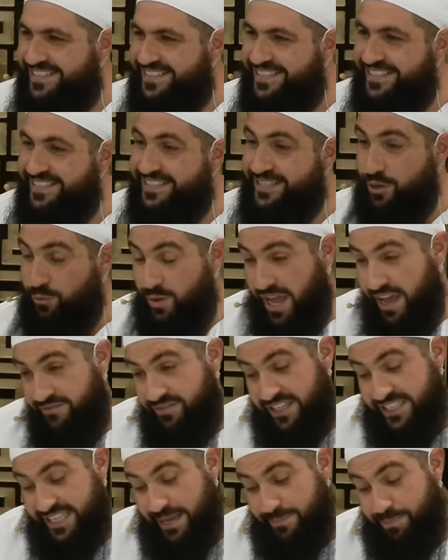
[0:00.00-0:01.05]
So we have
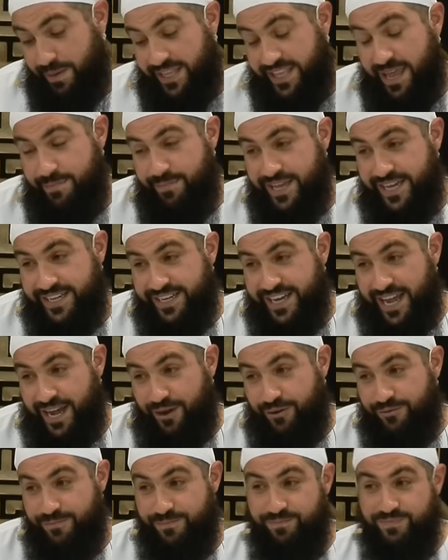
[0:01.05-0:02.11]
this epidemic
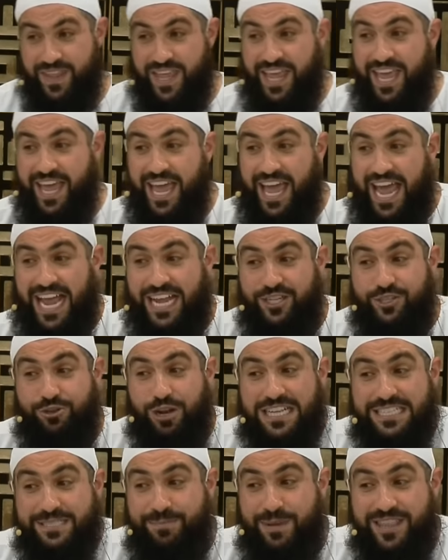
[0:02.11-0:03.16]
now. And
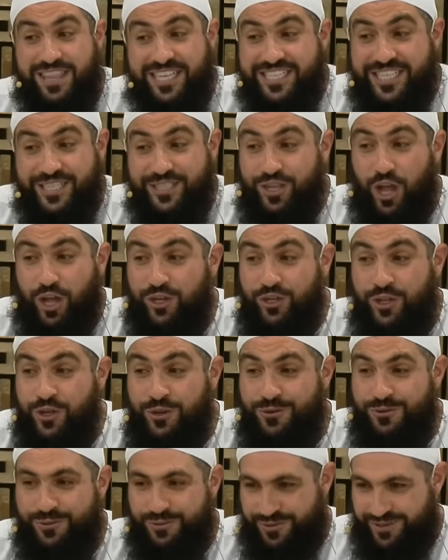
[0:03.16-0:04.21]
trust me, this is not
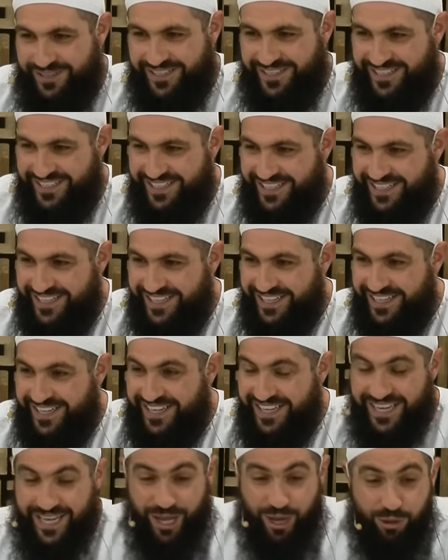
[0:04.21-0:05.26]
new.
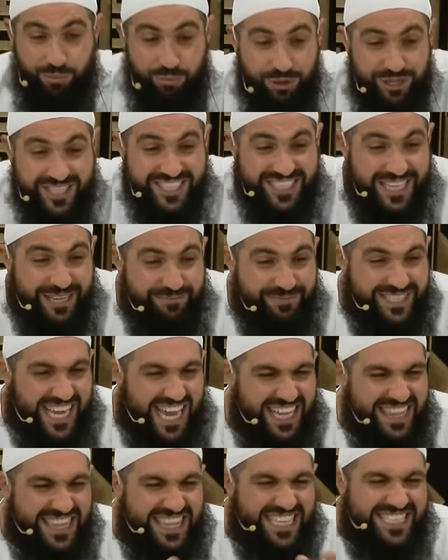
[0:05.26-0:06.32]
Muslims
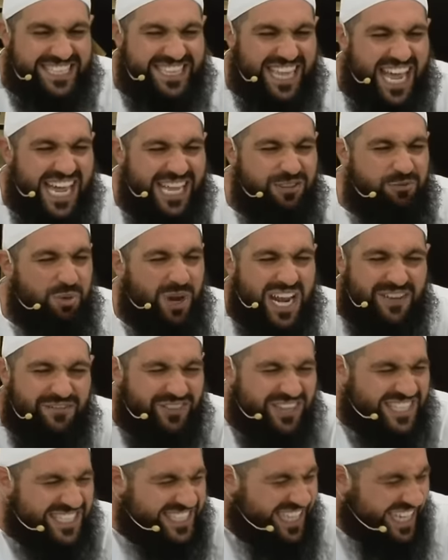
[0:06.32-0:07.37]
understand
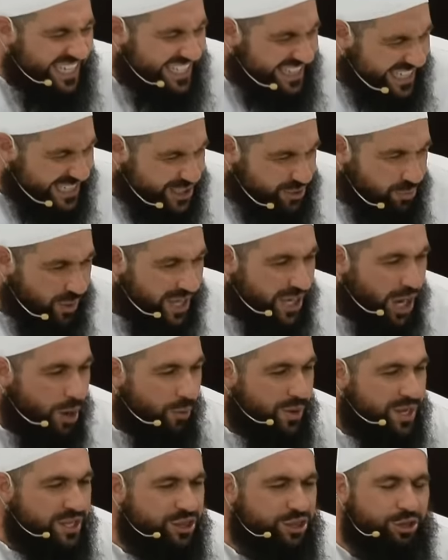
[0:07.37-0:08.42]
whatever sickness we're
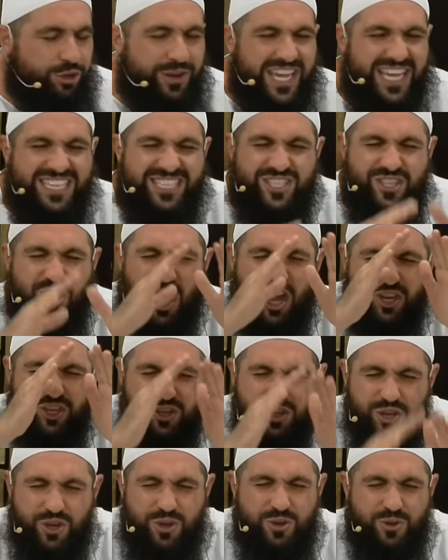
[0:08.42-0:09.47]
going through, it's not
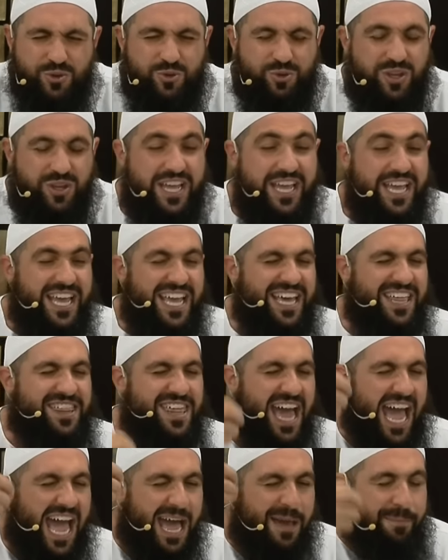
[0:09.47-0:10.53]
new. The
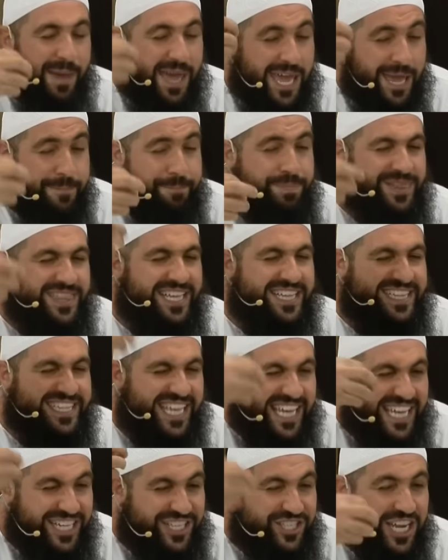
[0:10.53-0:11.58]
Habib, the
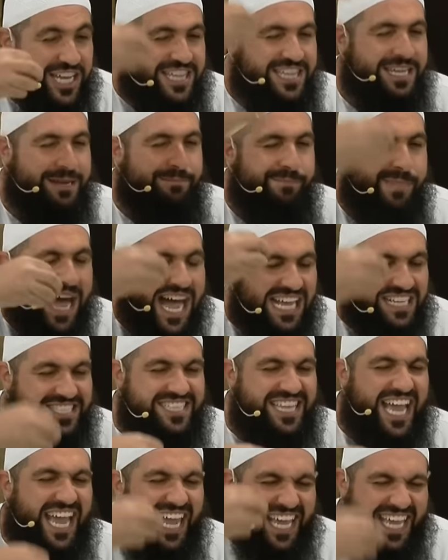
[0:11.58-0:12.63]
teacher, the
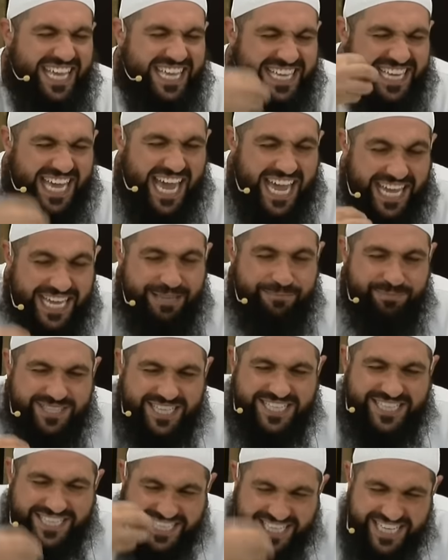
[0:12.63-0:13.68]
master, he came
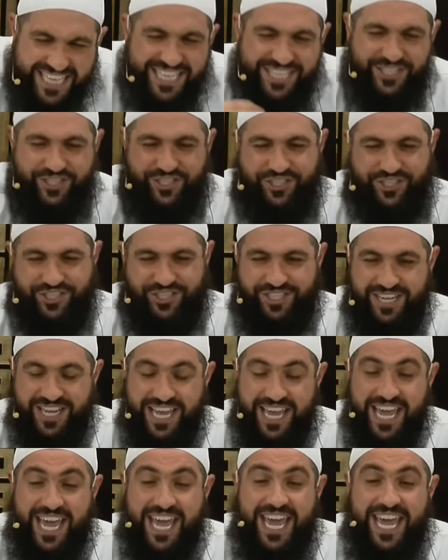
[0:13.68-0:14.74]
to
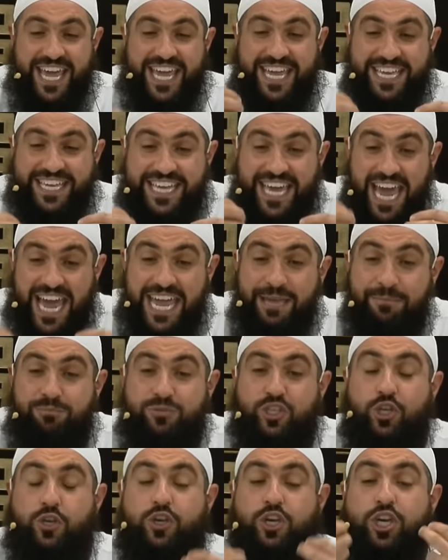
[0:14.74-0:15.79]
teach. He came
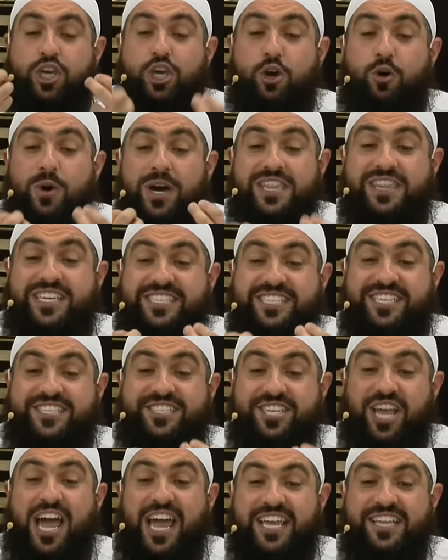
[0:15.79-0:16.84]
to cure the
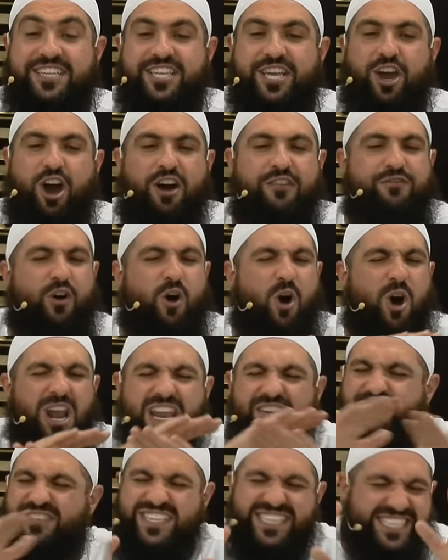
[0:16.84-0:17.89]
society of all
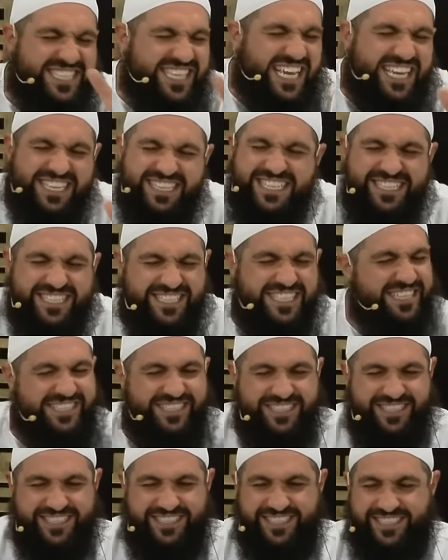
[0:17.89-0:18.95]
of its
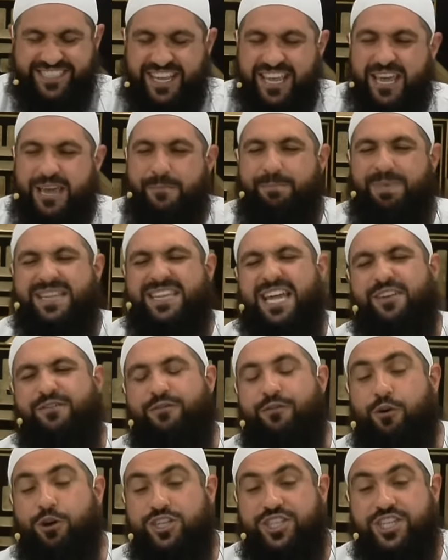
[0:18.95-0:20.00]
sicknesses. But
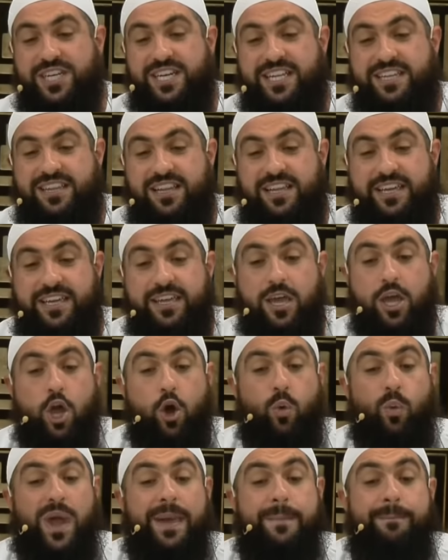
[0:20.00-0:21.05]
unfortunately,
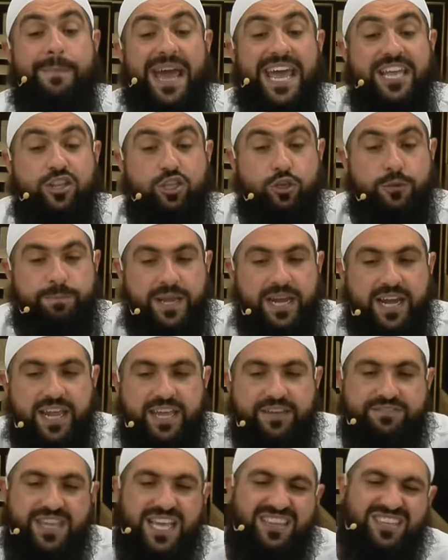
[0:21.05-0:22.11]
we're made to
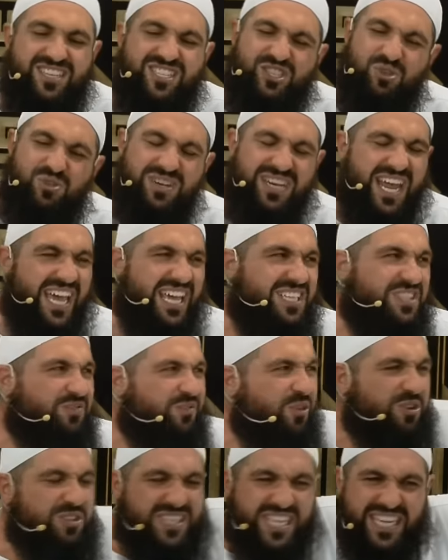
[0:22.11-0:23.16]
believe that the Sunnah is
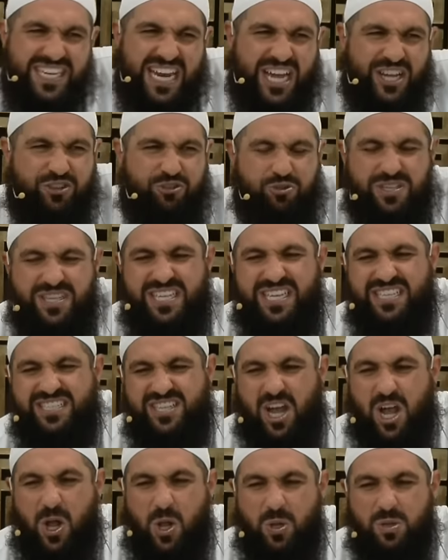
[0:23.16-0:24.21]
1400 years
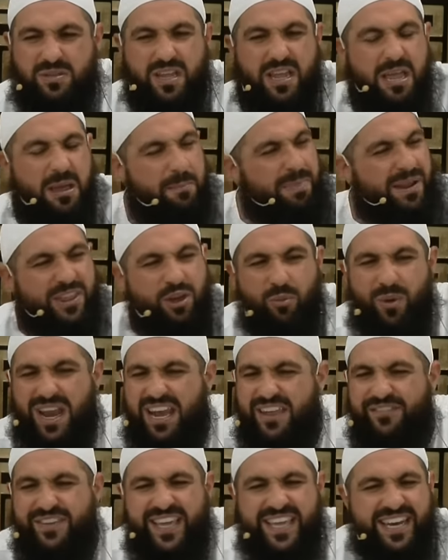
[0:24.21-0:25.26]
old. Brother, we're
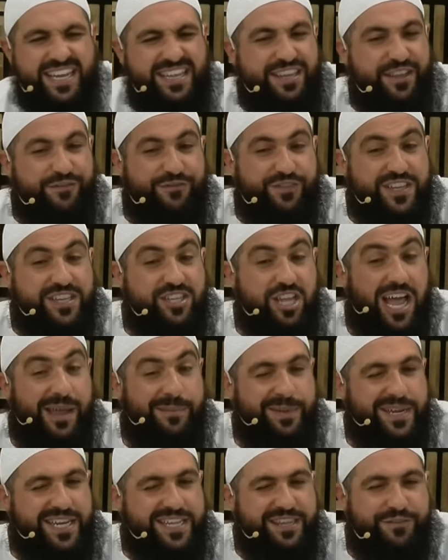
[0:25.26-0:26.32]
living in a different
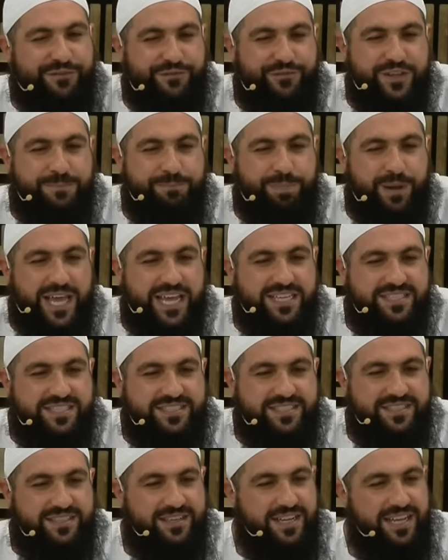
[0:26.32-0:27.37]
time, in a different
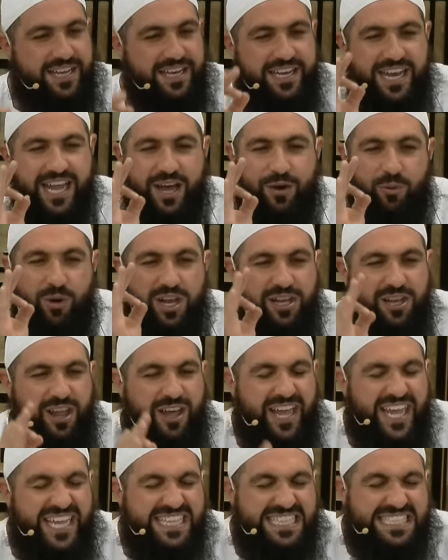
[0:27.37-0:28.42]
place. La
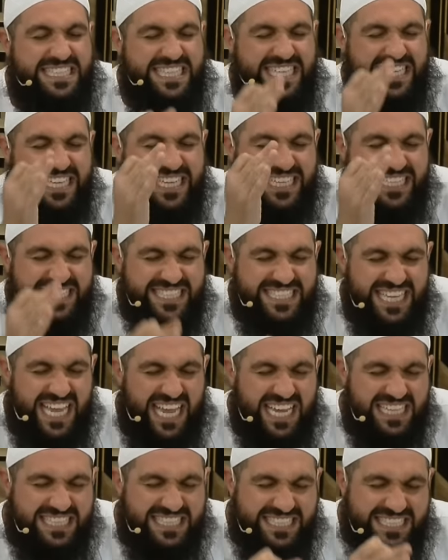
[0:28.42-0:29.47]
wallah, it's the
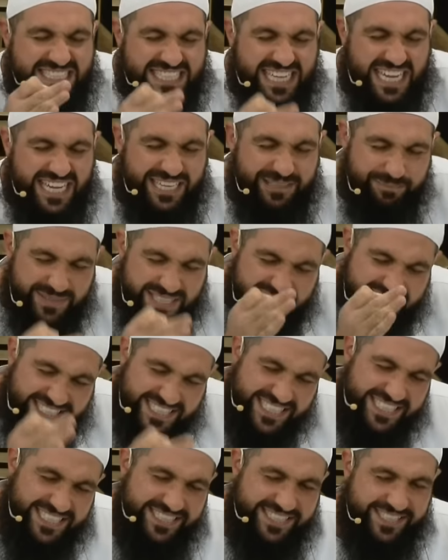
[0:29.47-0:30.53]
exact same
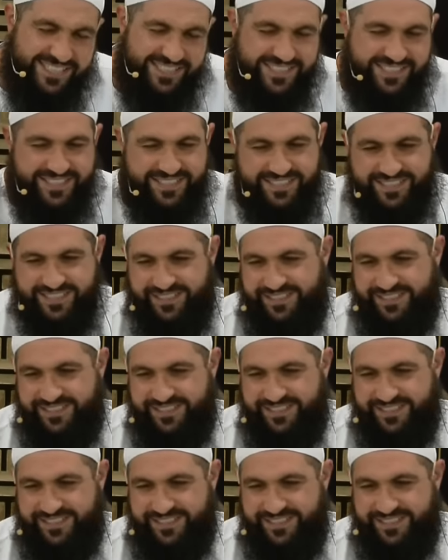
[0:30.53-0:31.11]
diseases.